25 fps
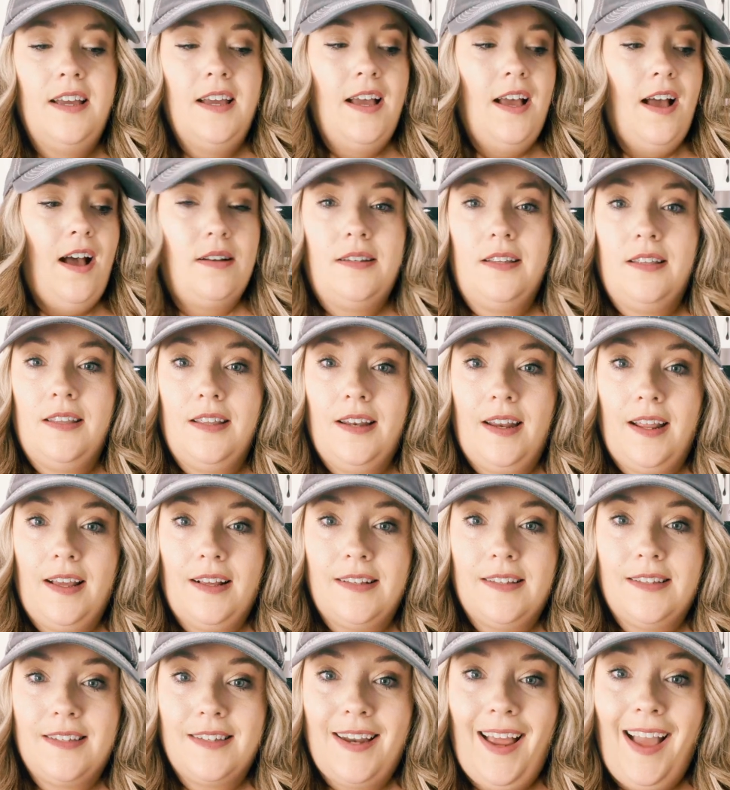On to the
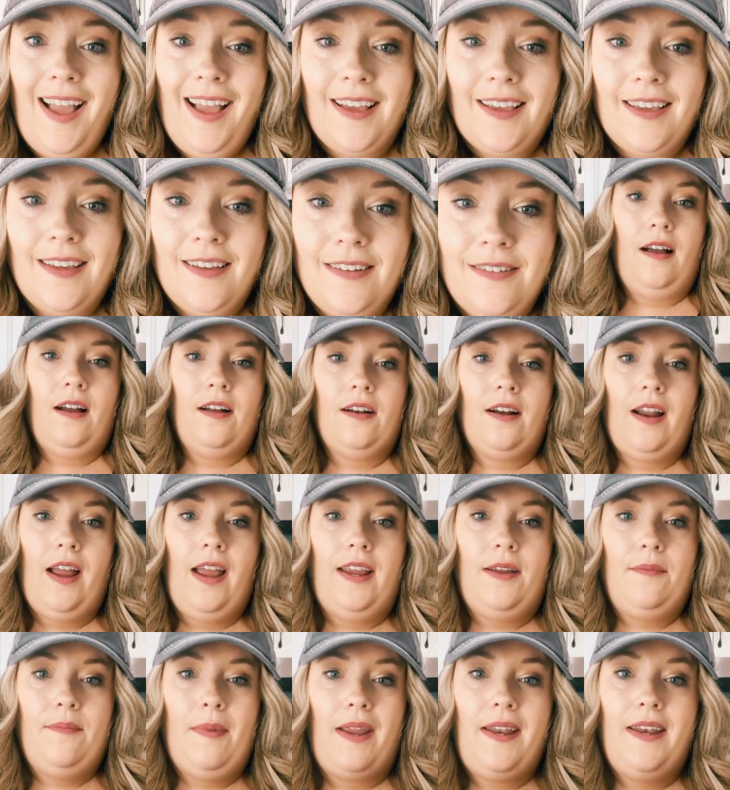next snack. All
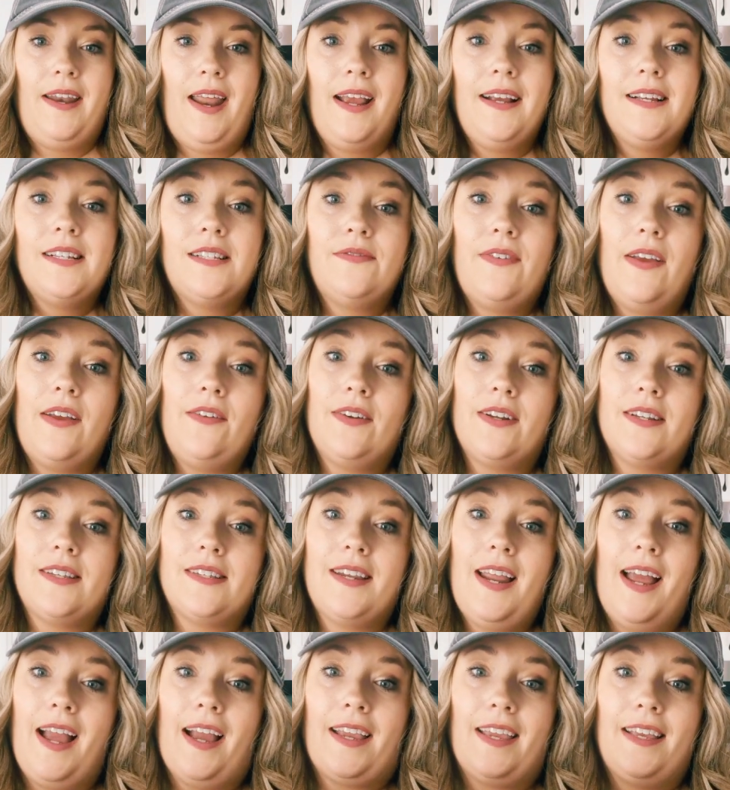right, my next favorite
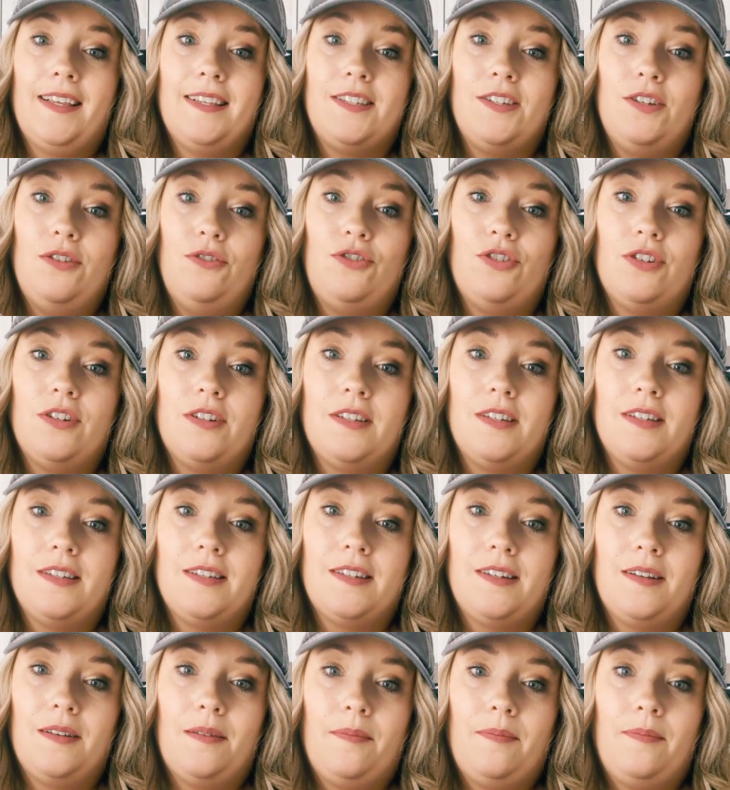snack is
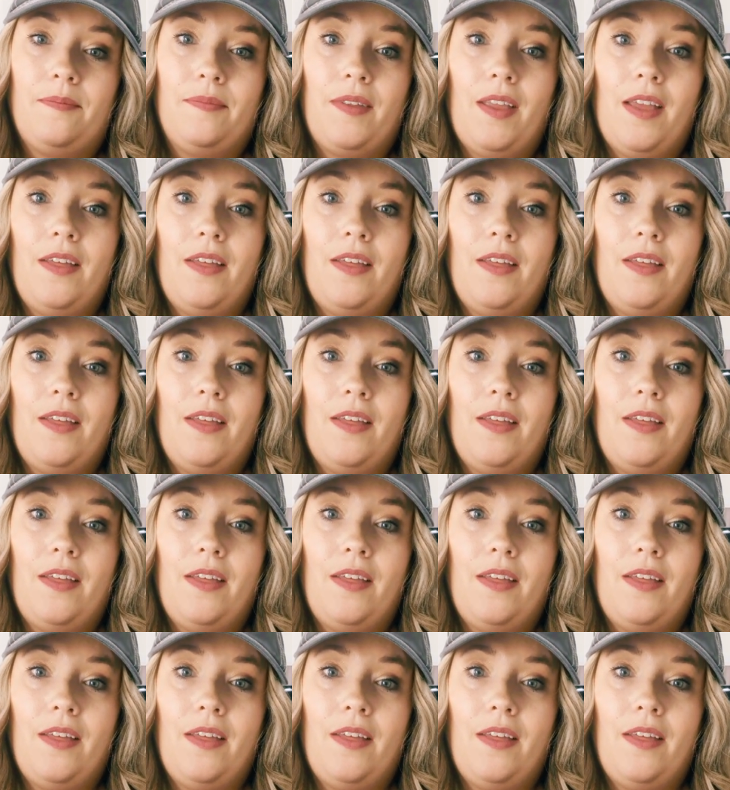Nutrisystem.